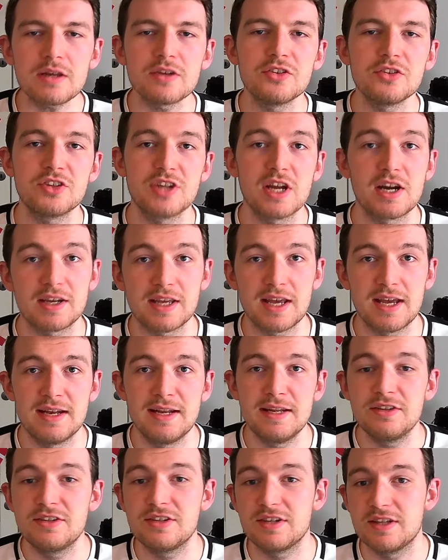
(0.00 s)
start
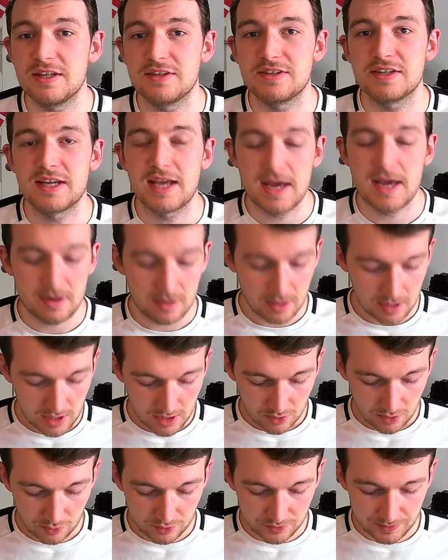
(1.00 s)
getting into this again,
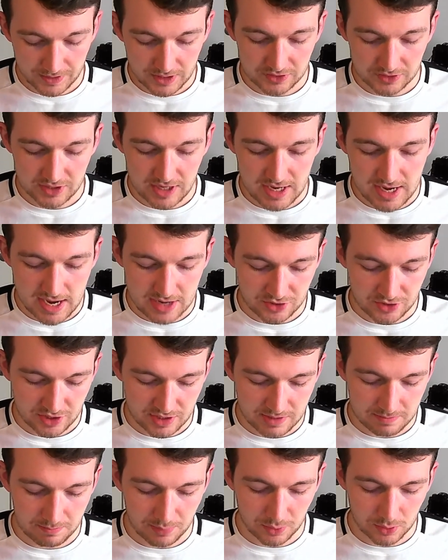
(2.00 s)
was because I
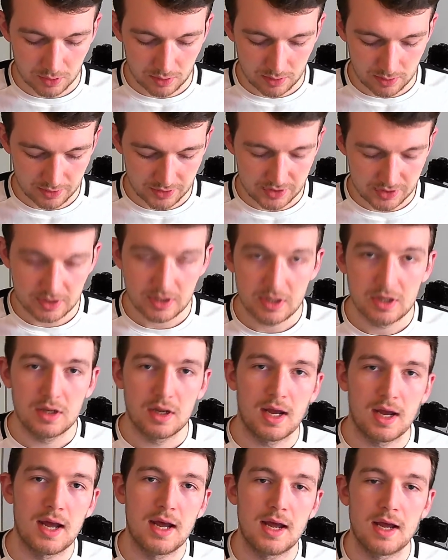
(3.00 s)
actually bought
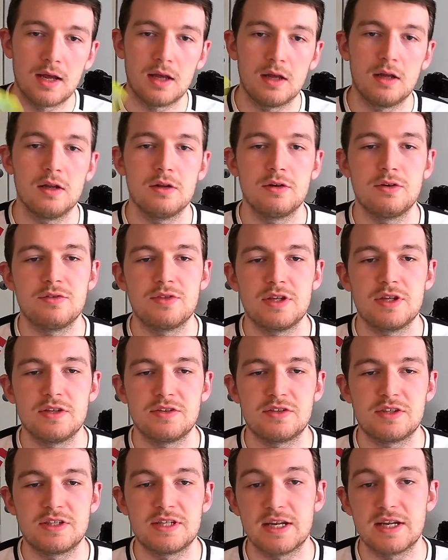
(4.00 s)
a load of
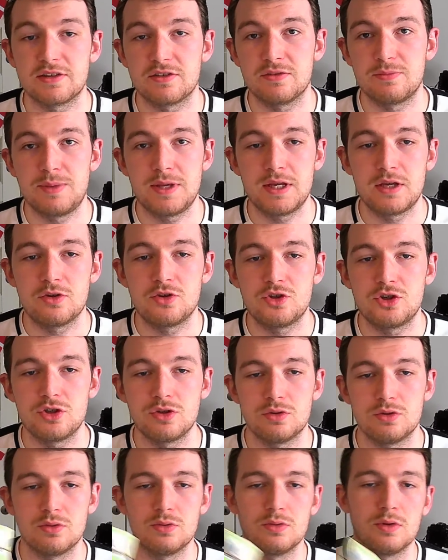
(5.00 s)
these Detective
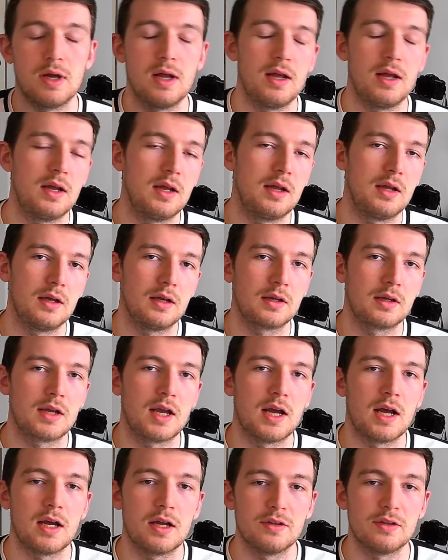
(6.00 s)
Pikachu
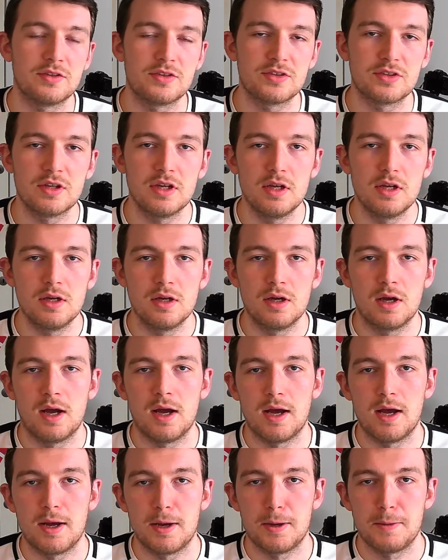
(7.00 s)
cards,
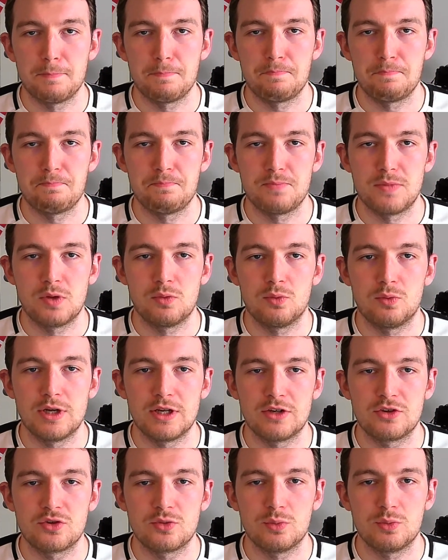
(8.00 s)

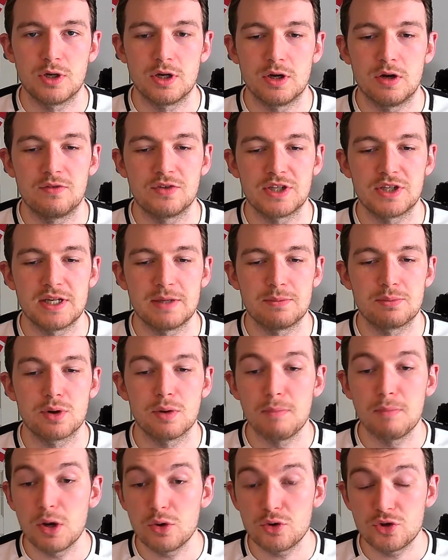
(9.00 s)
which were obviously
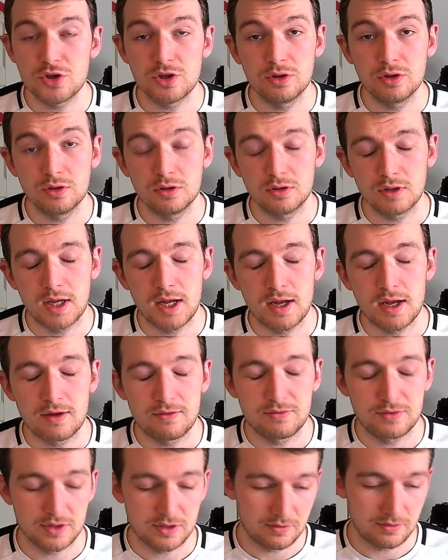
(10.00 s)
promotional
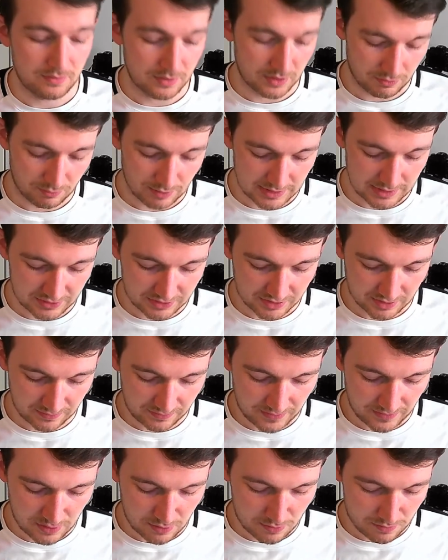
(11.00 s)
for the release of the
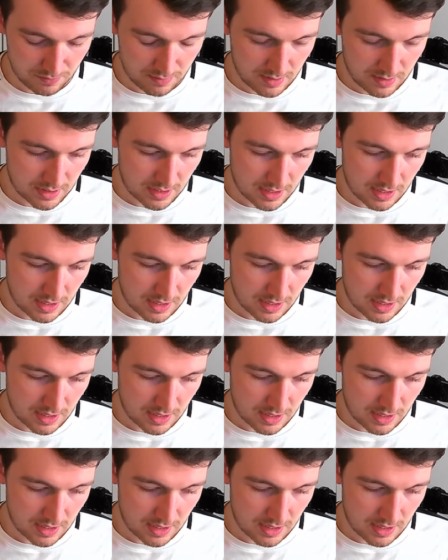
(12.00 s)
film,